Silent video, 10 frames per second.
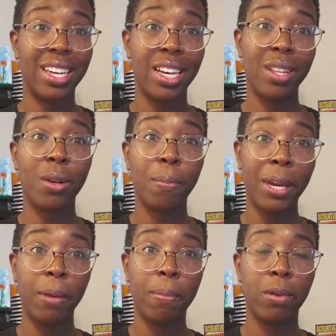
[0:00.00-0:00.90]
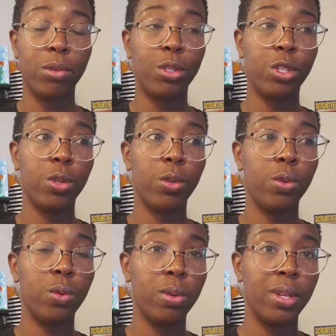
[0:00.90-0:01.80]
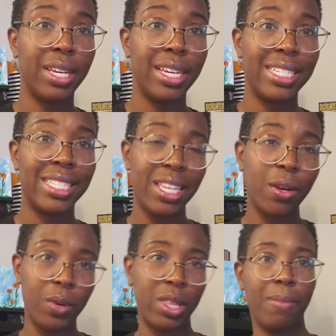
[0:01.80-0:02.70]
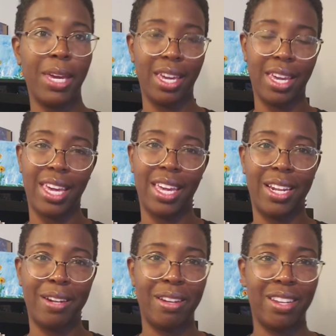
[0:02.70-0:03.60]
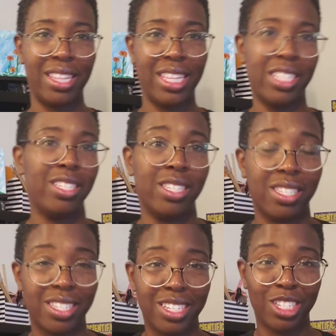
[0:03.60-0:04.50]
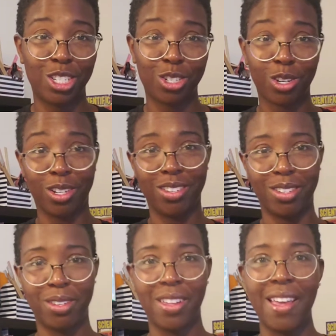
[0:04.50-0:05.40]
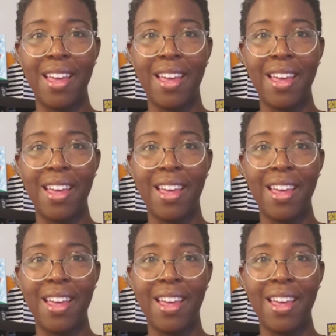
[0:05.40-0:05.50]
other people to sit with me in this struggle